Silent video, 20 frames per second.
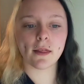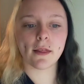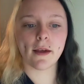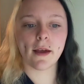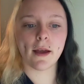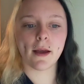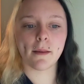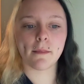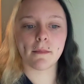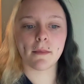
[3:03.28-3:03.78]

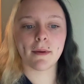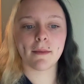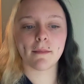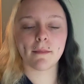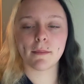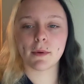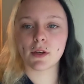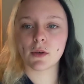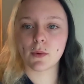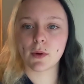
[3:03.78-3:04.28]
them
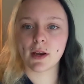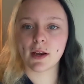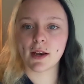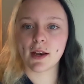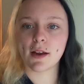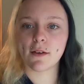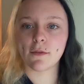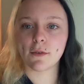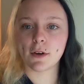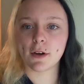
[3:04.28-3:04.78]
between
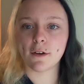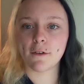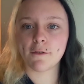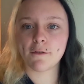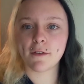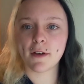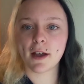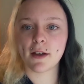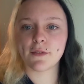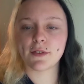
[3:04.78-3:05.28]
every
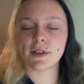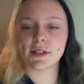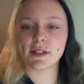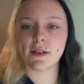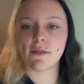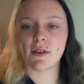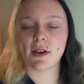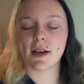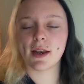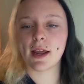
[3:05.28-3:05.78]
5 to
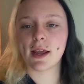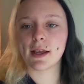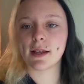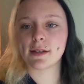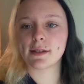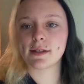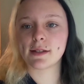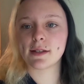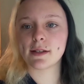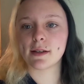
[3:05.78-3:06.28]
7
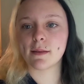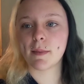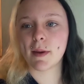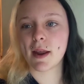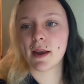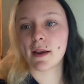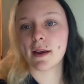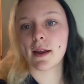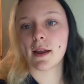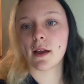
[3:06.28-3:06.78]
days,
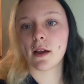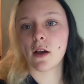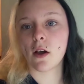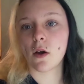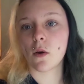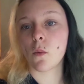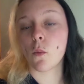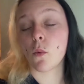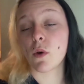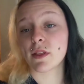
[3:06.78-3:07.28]
depending
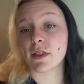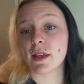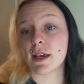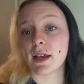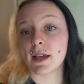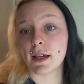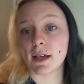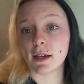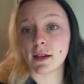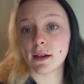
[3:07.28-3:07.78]
on what they
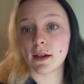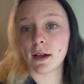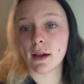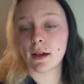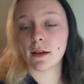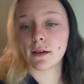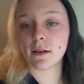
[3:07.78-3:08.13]
eat.